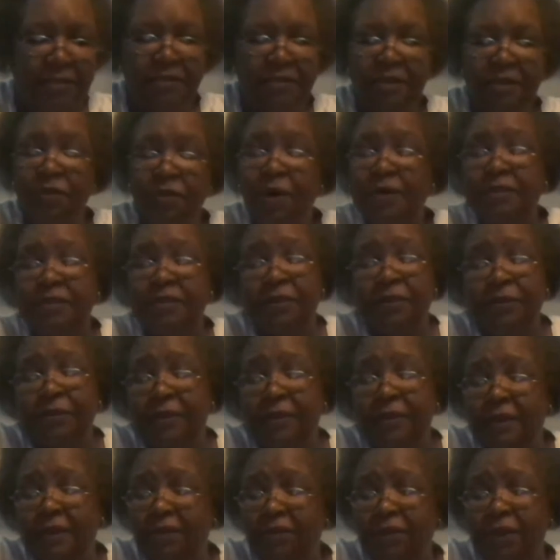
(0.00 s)
so I
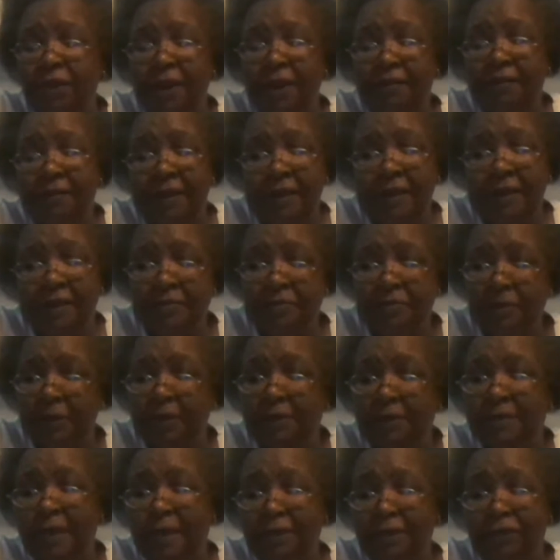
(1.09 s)
certainly never had the
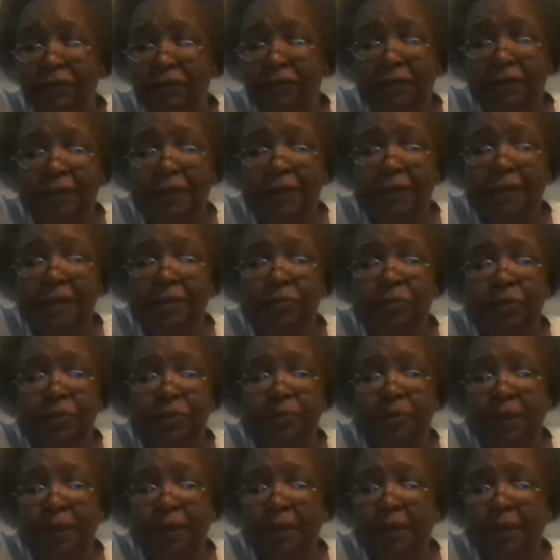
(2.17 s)
expectation that he
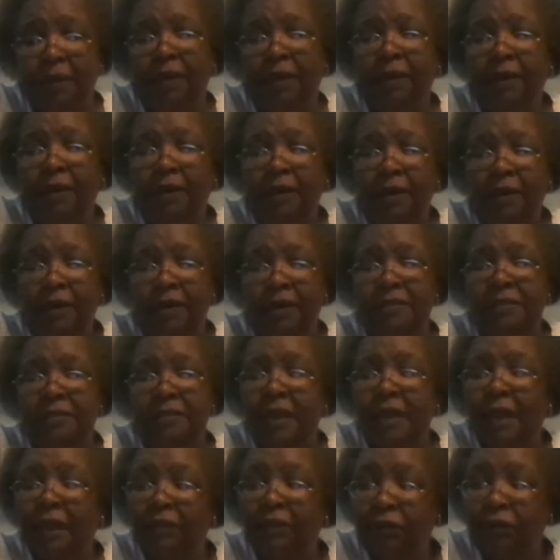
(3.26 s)
would be a
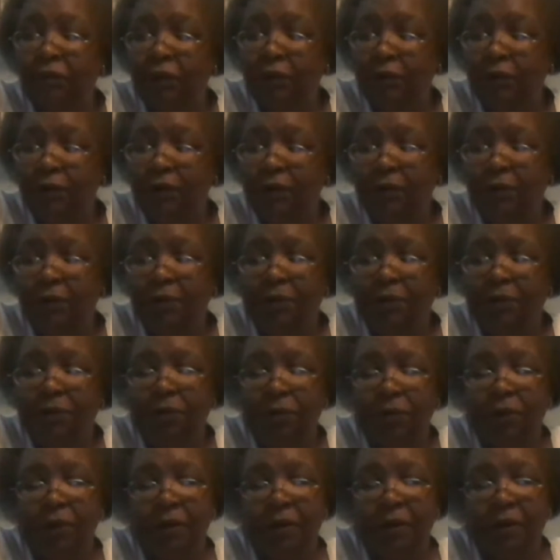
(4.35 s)
savior
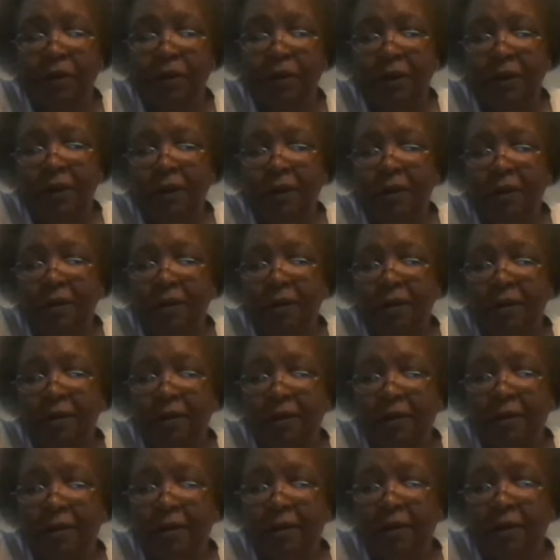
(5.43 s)
or
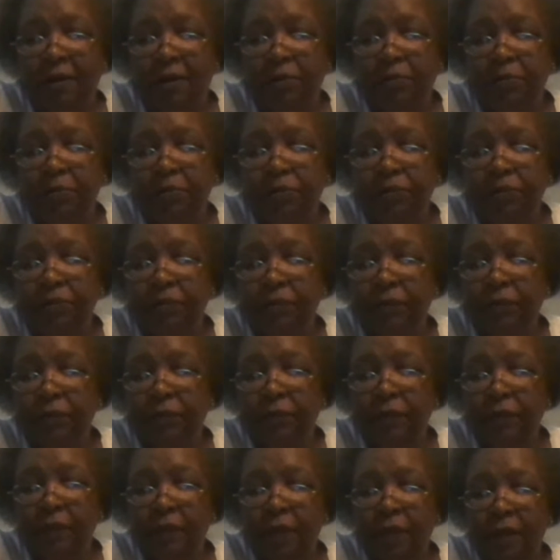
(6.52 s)
a
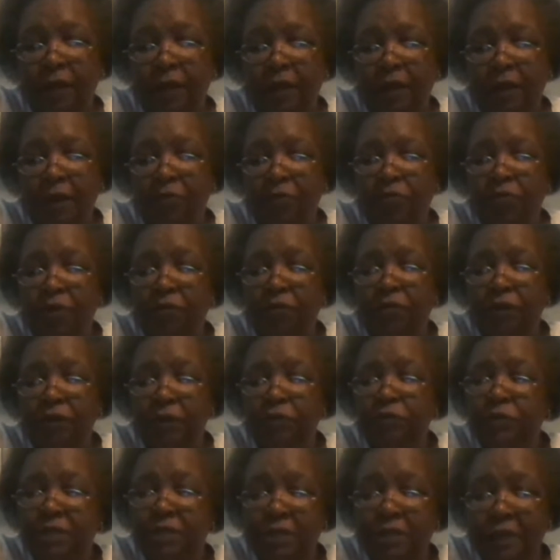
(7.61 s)

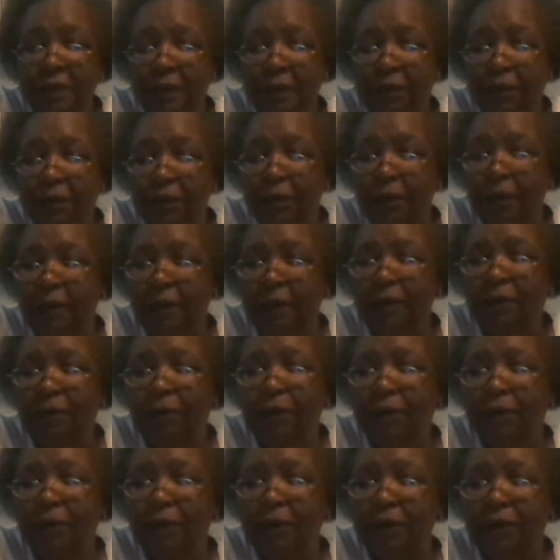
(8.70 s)
revolutionary
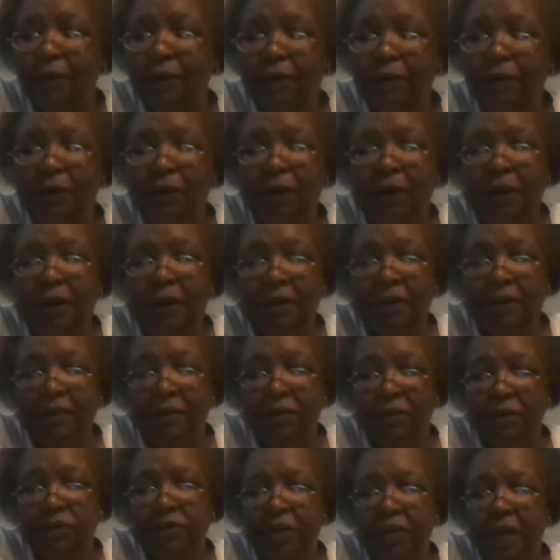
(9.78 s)
or any
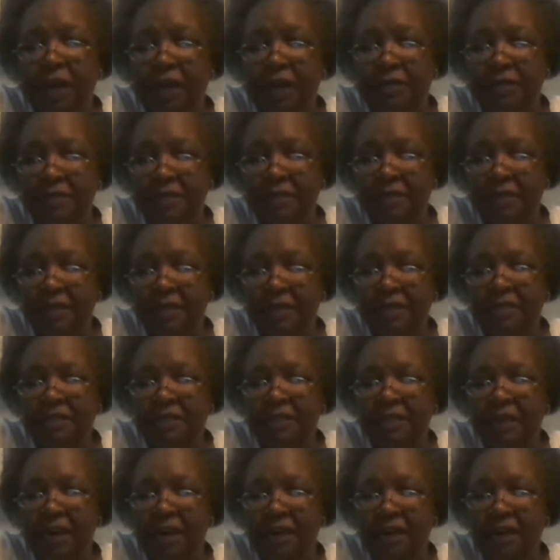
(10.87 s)
of those kinds of things that